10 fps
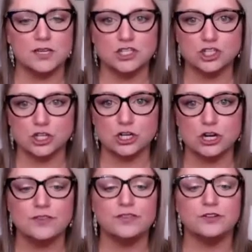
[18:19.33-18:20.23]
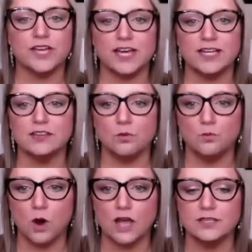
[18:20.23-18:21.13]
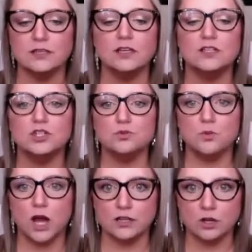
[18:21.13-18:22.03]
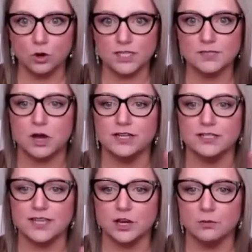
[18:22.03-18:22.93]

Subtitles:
to make sure that they're getting in the one-to-one correspondence.